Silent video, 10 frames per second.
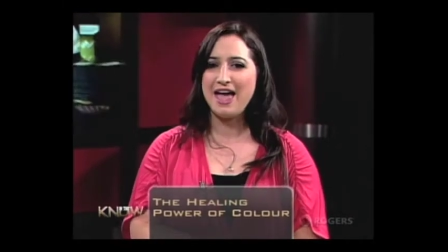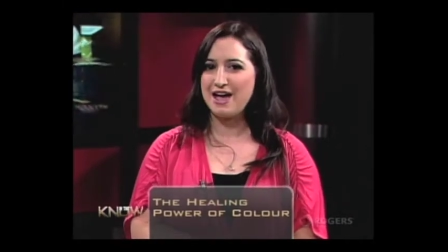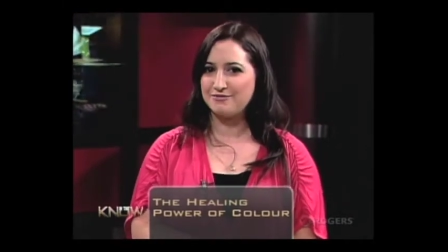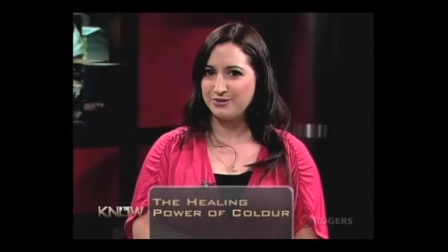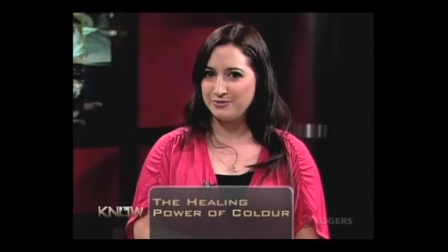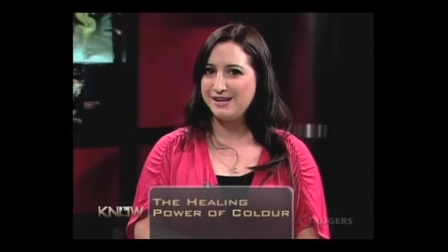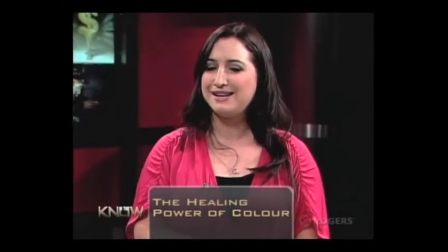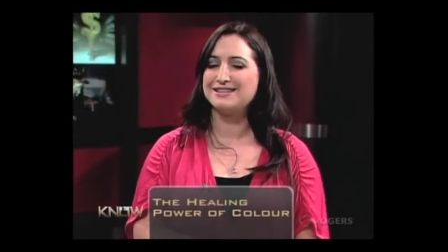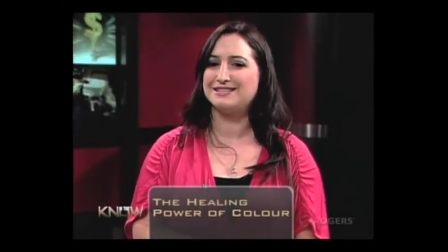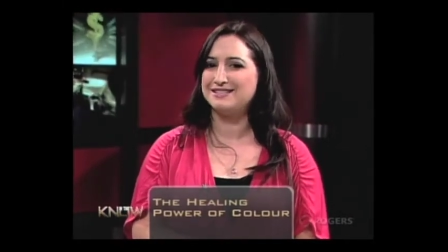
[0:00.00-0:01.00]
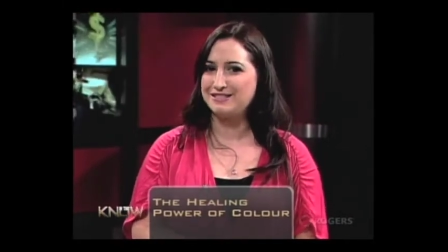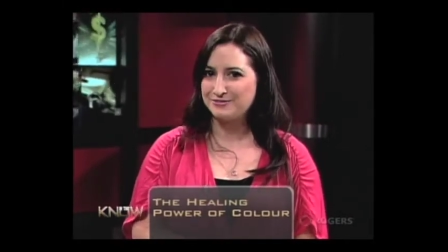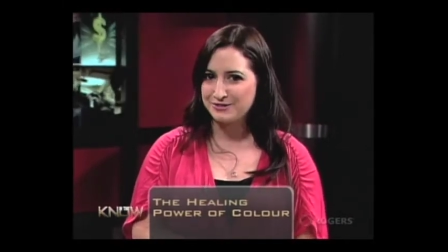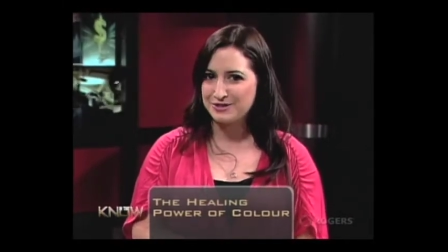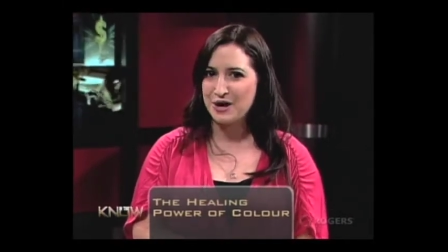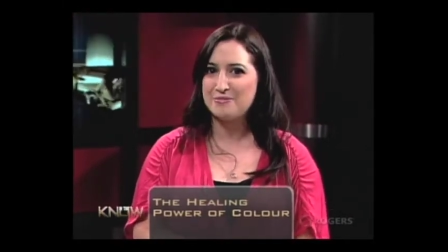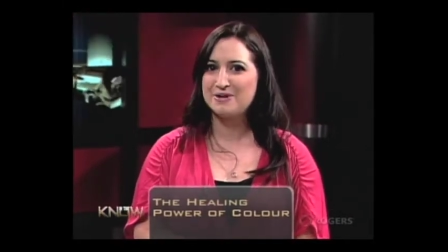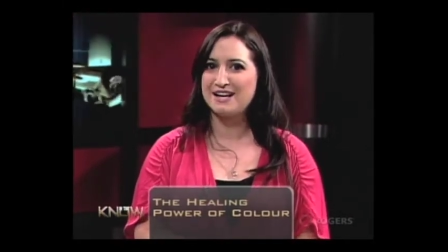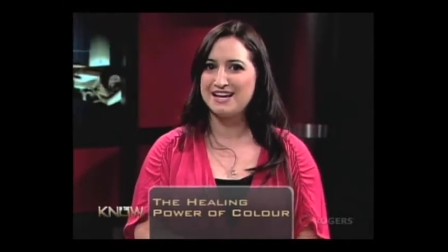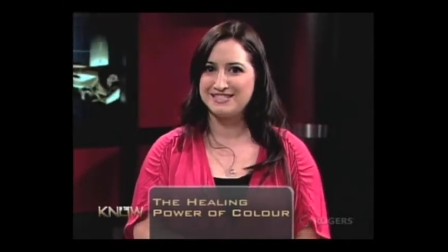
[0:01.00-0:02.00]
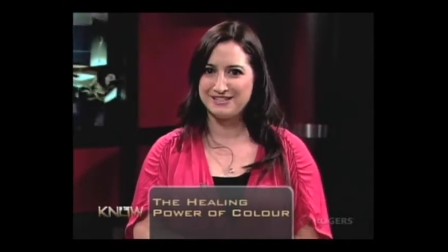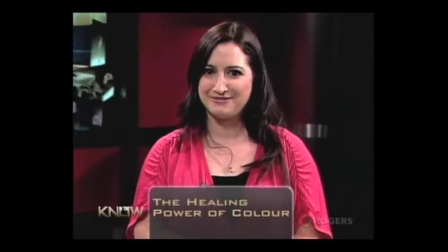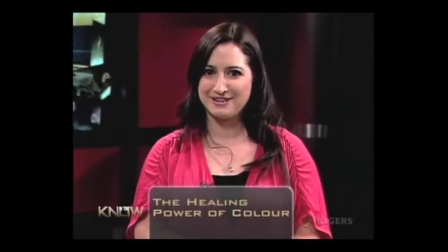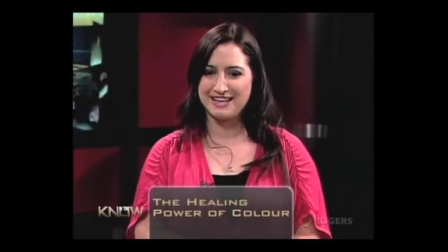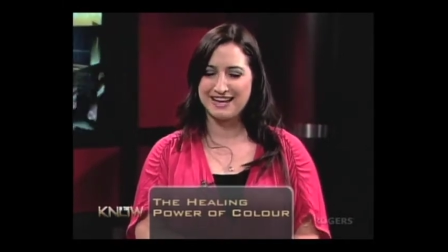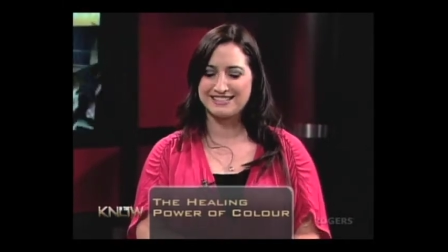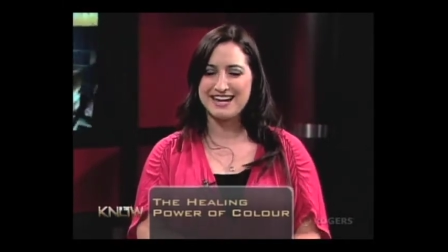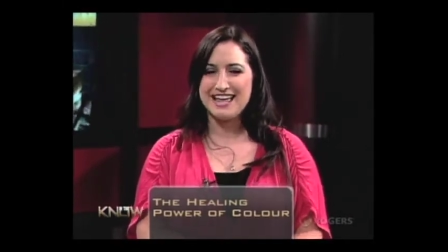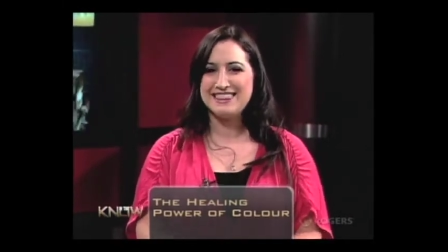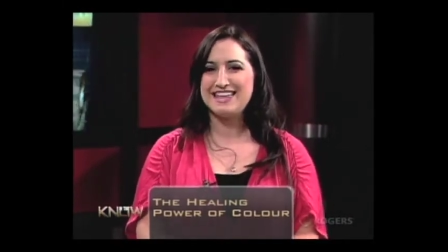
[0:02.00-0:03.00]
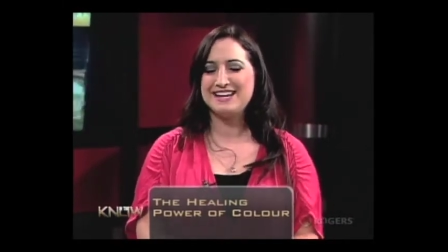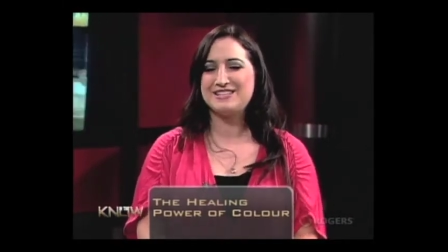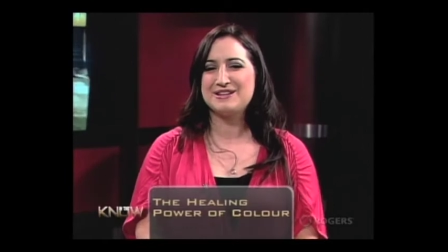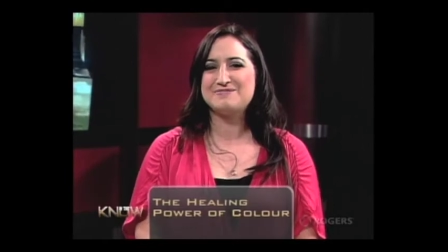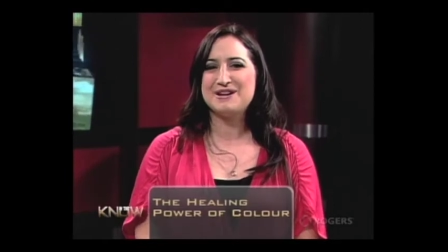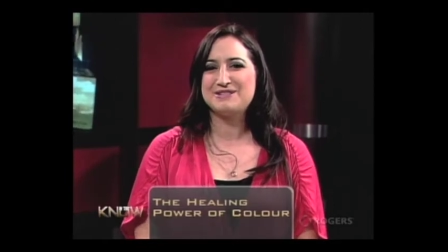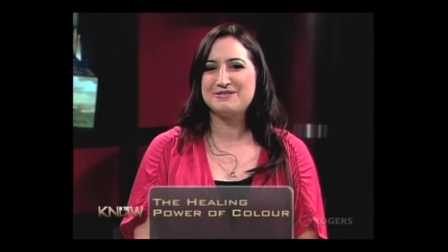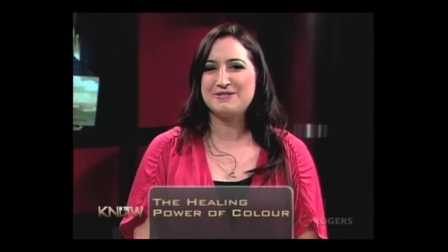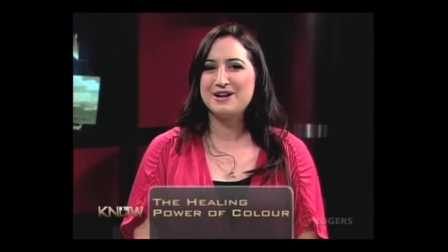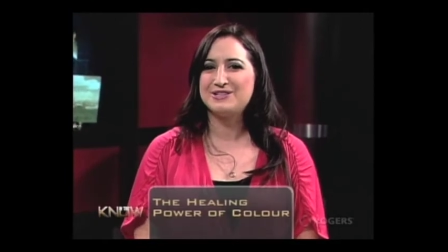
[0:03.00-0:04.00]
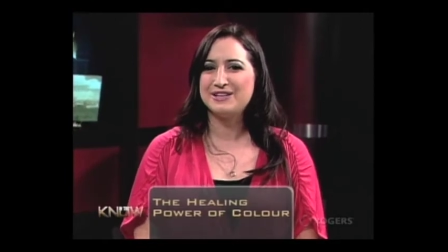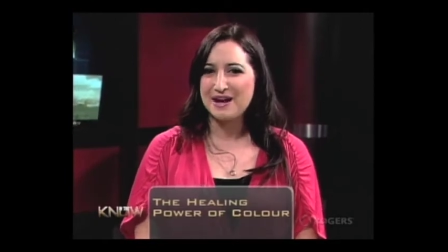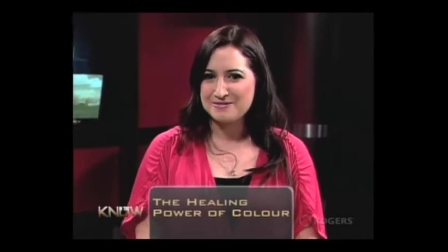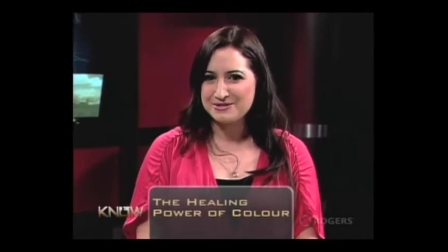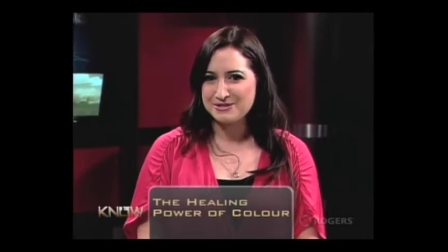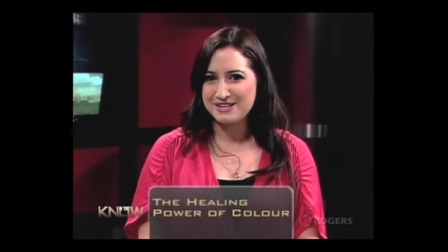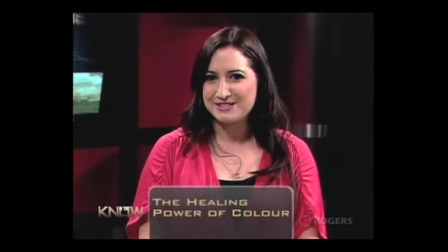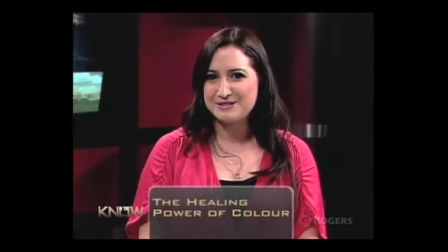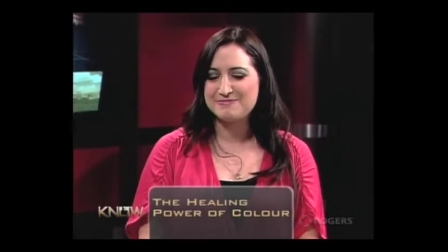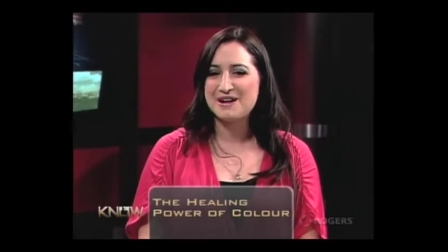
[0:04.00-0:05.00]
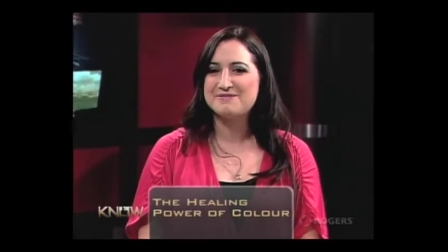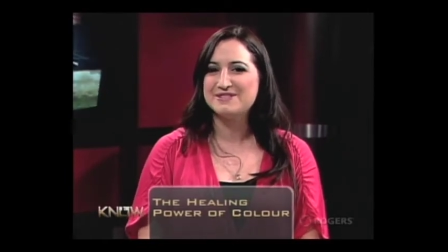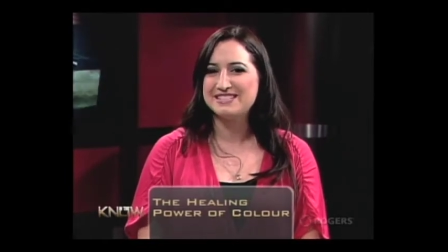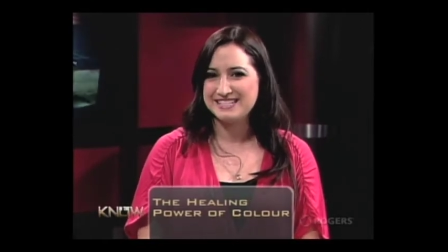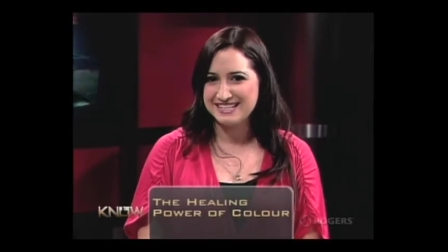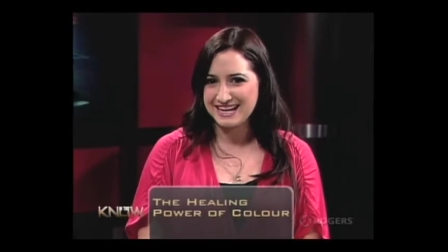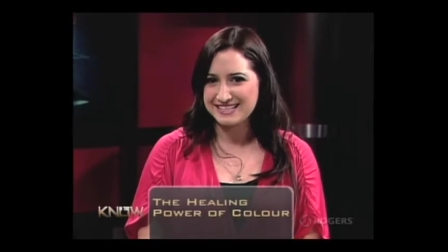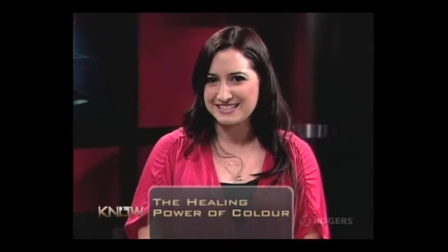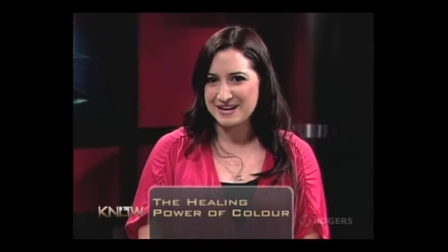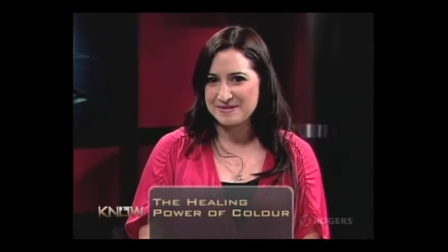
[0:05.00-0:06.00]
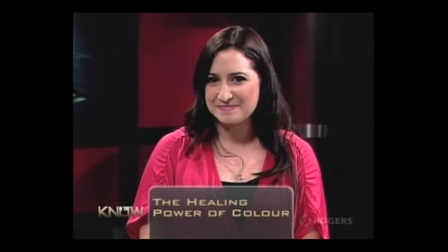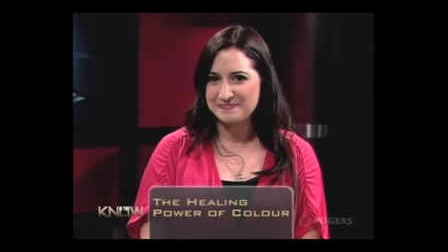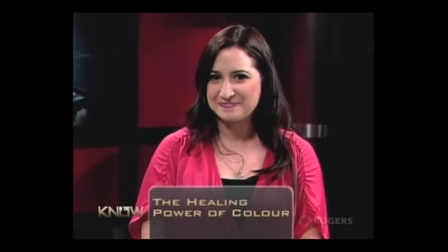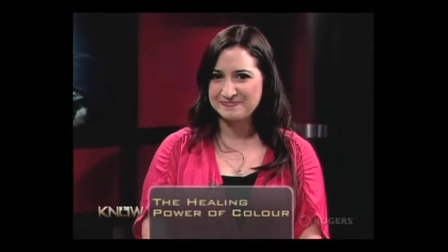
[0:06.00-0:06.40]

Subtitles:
every week is a different topic, a different guest. Thanks so much for watching. I'm Julia Suppa. We'll see you next time.